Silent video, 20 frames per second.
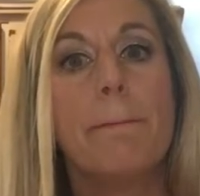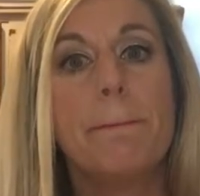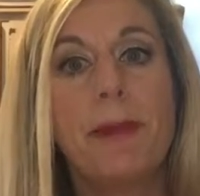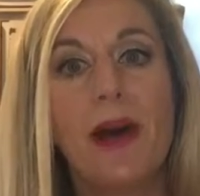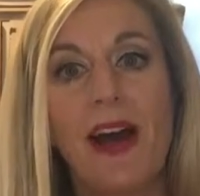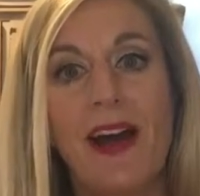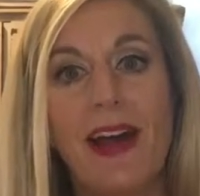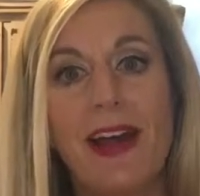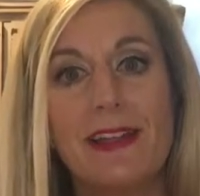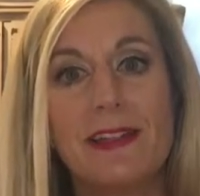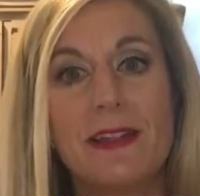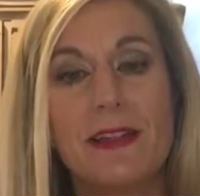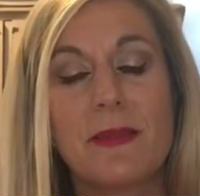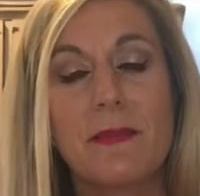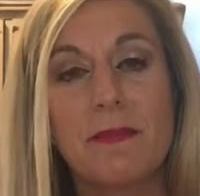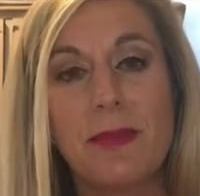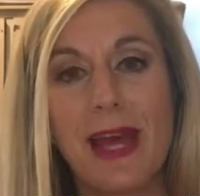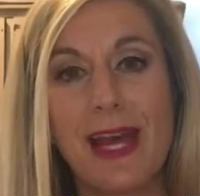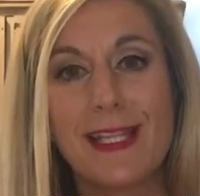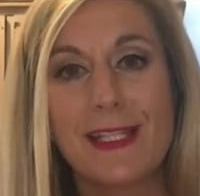But the
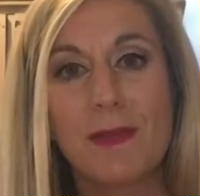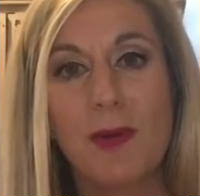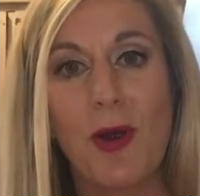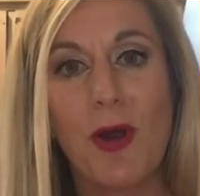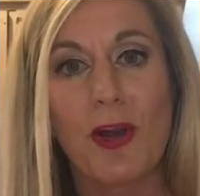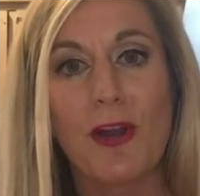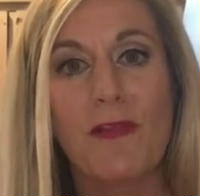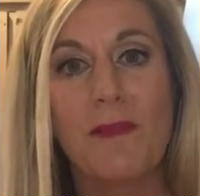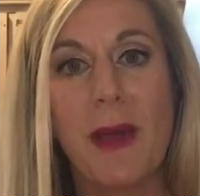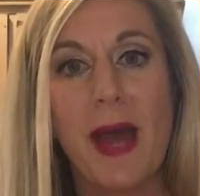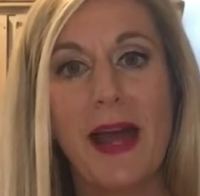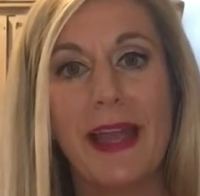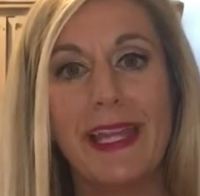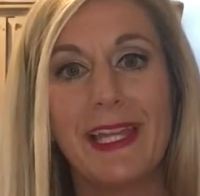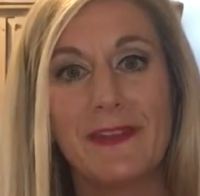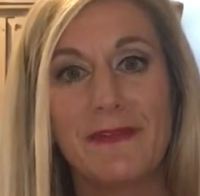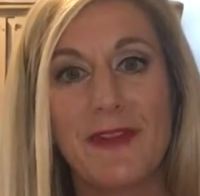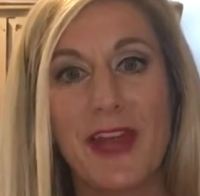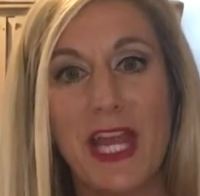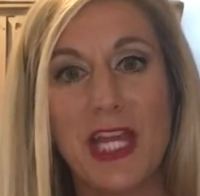best part about
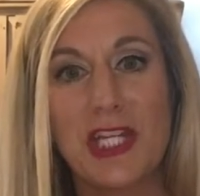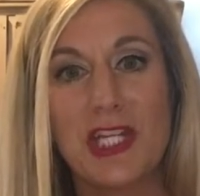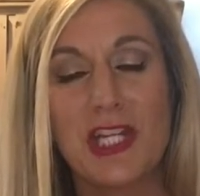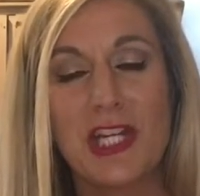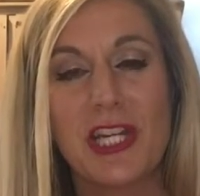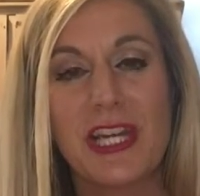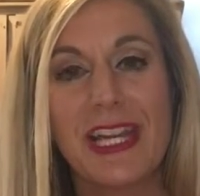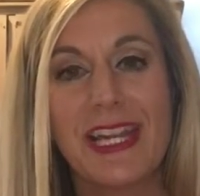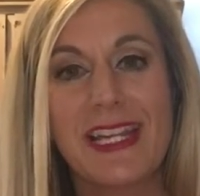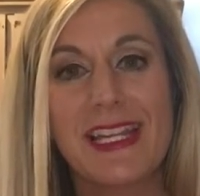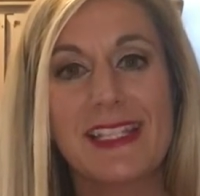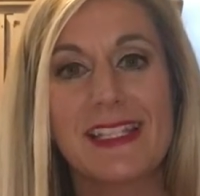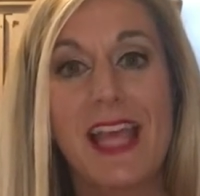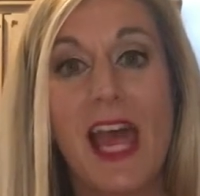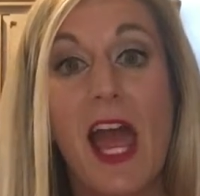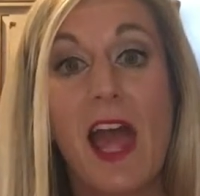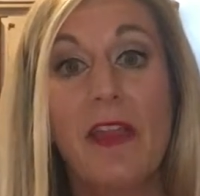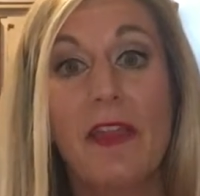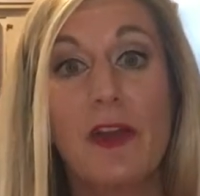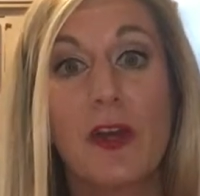innovation is
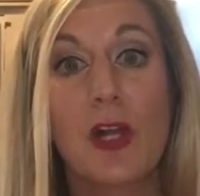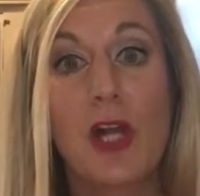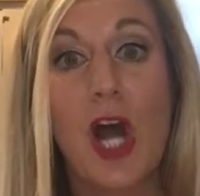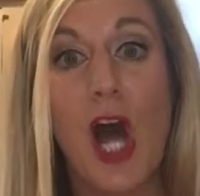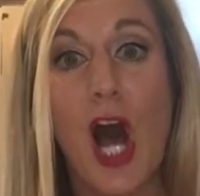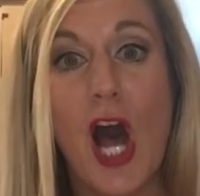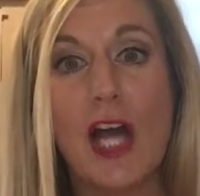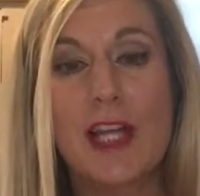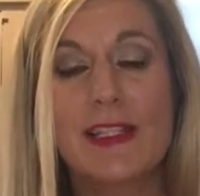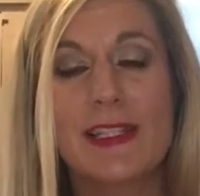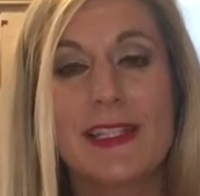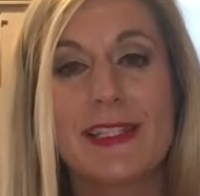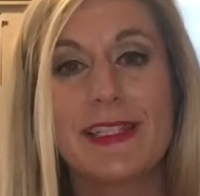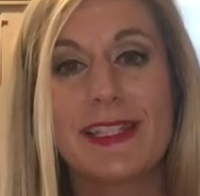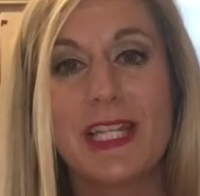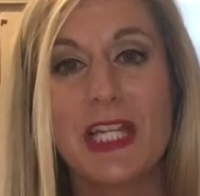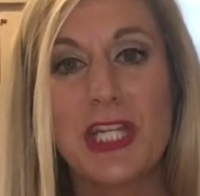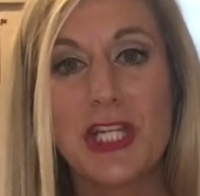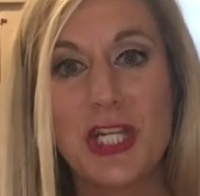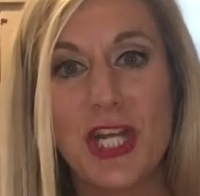they're
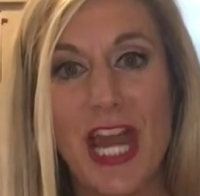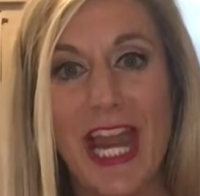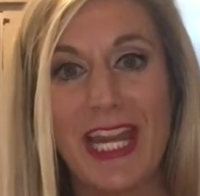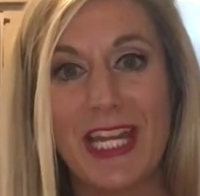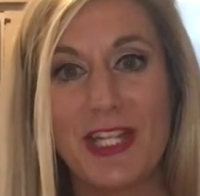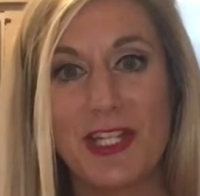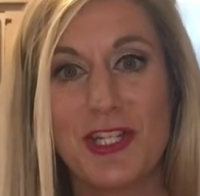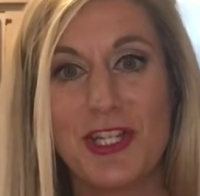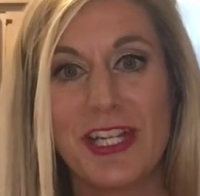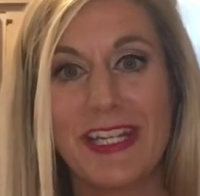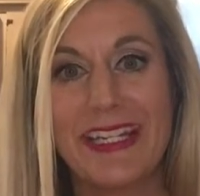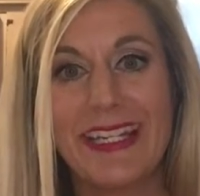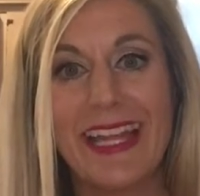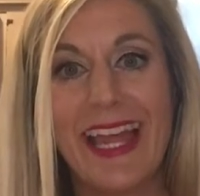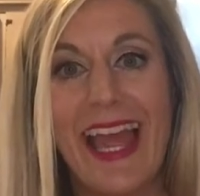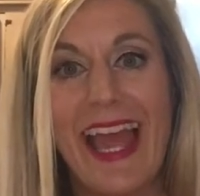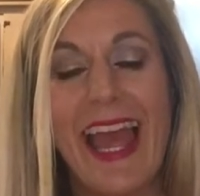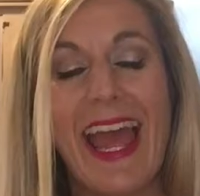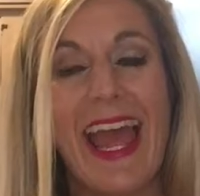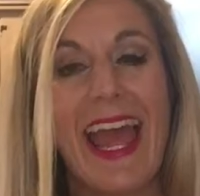constantly changing
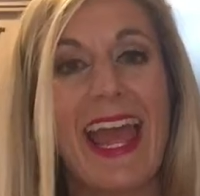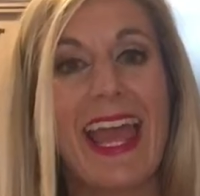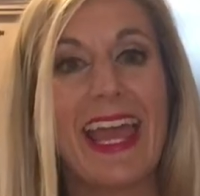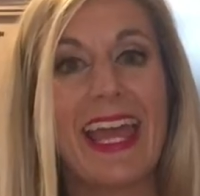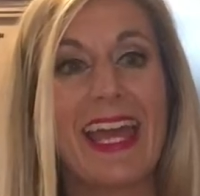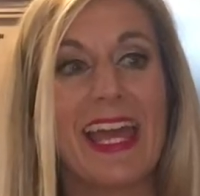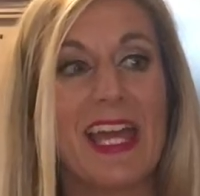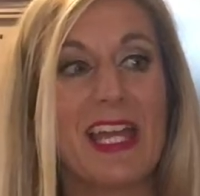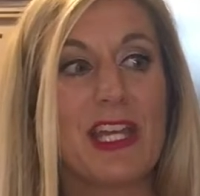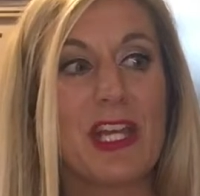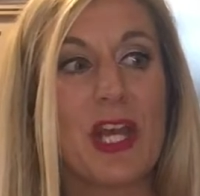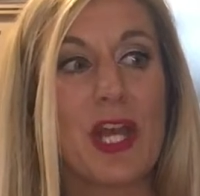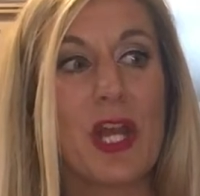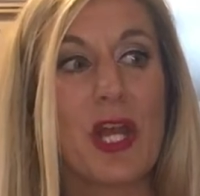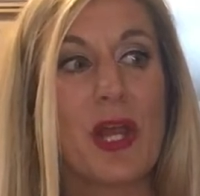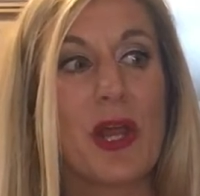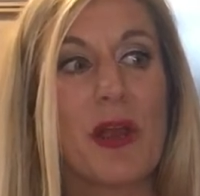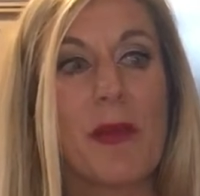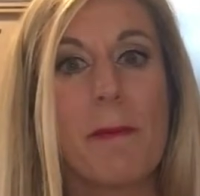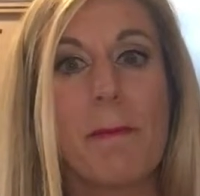and
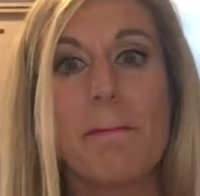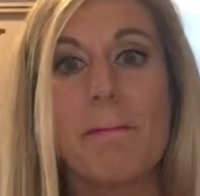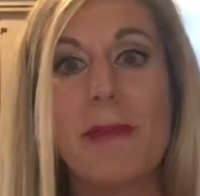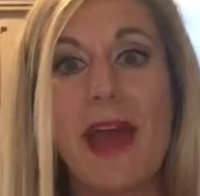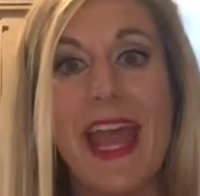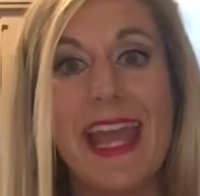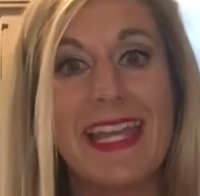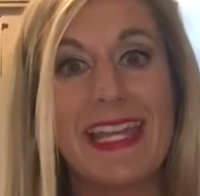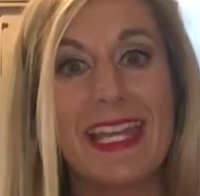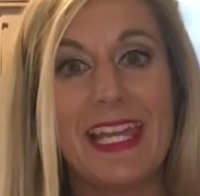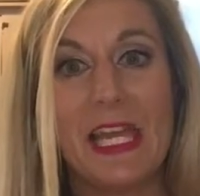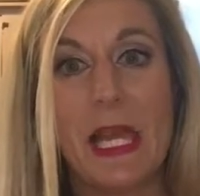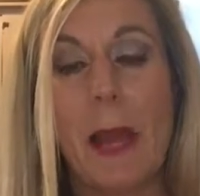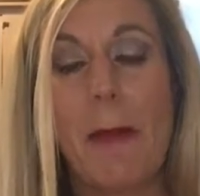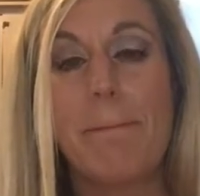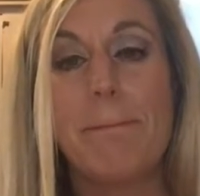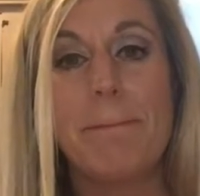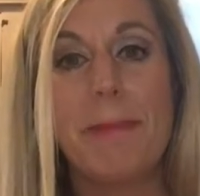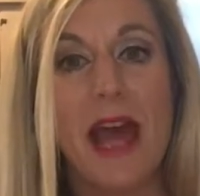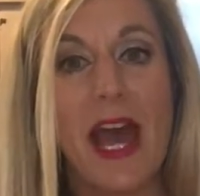making
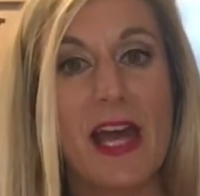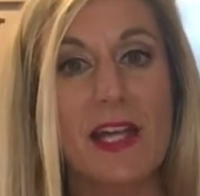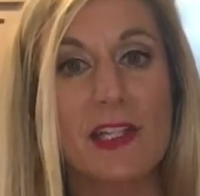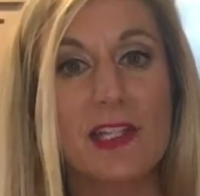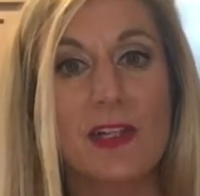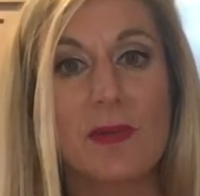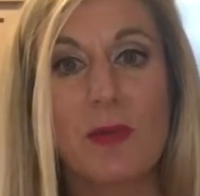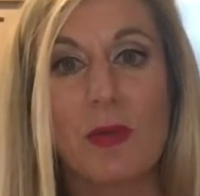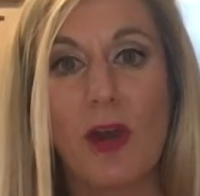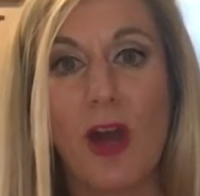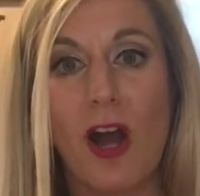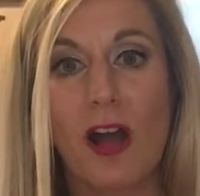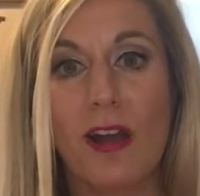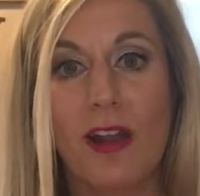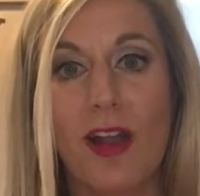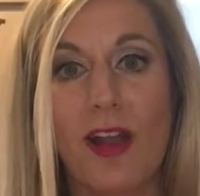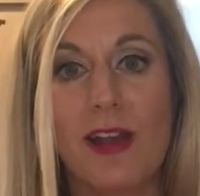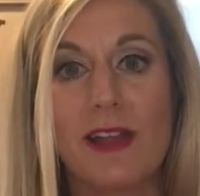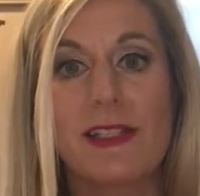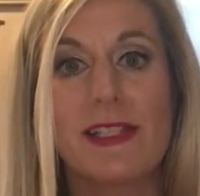better
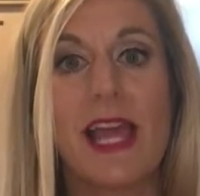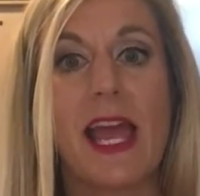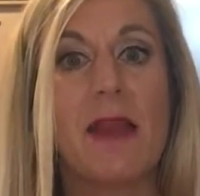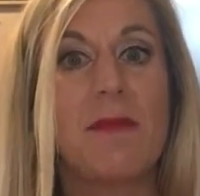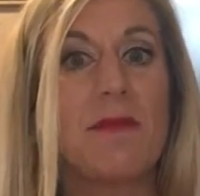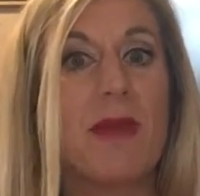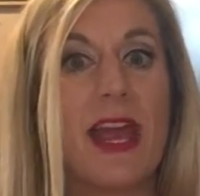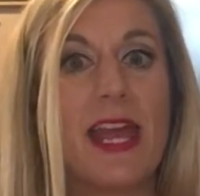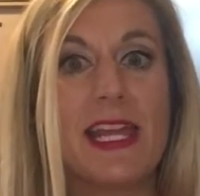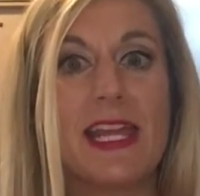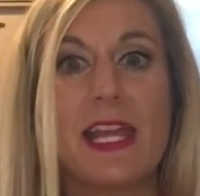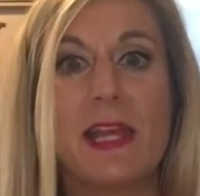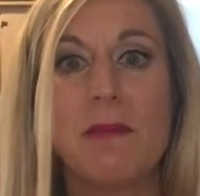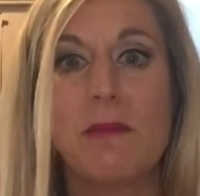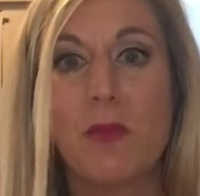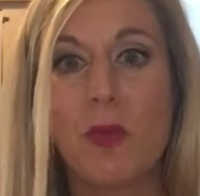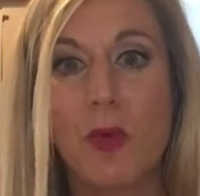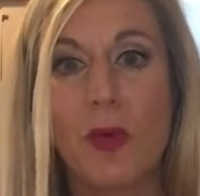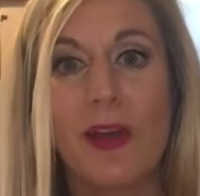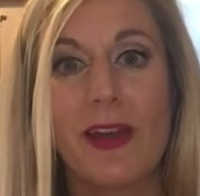products and making
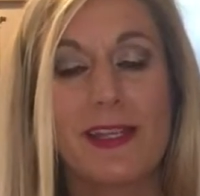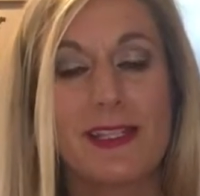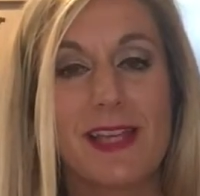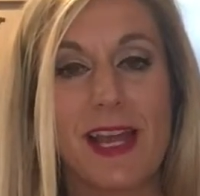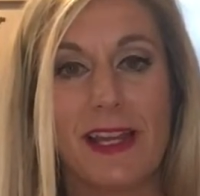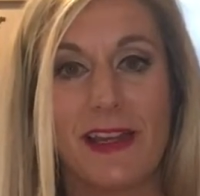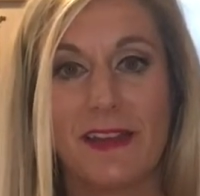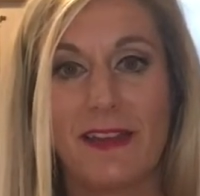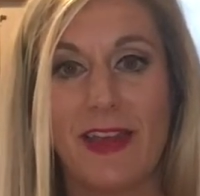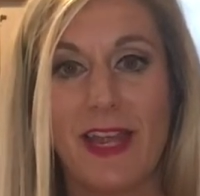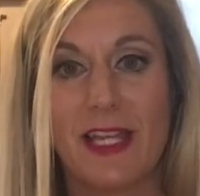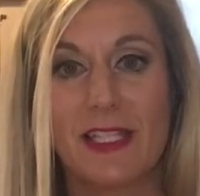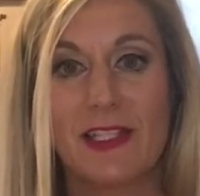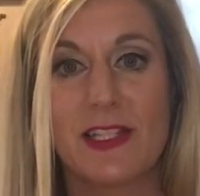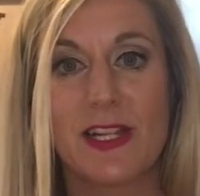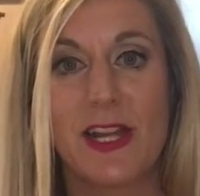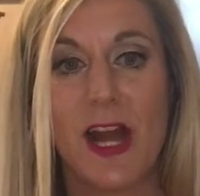more exciting things to